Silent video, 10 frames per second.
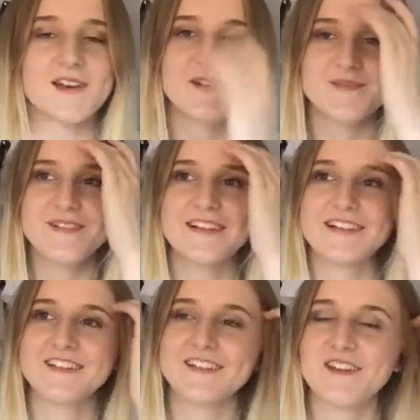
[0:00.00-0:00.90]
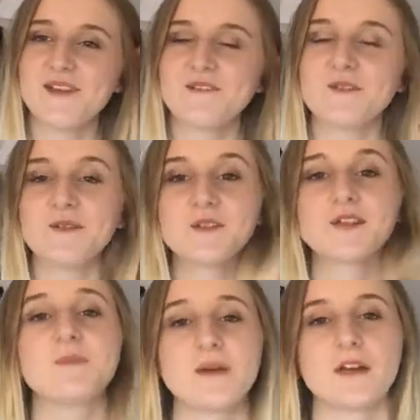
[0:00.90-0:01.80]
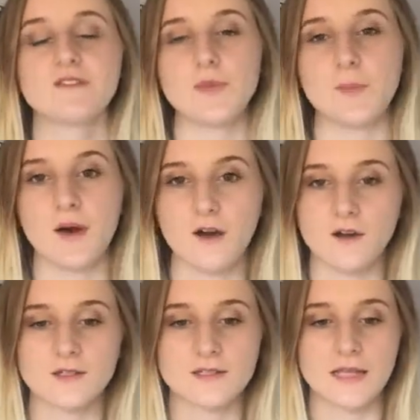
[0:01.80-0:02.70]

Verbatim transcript: Um, but we would come back from the parks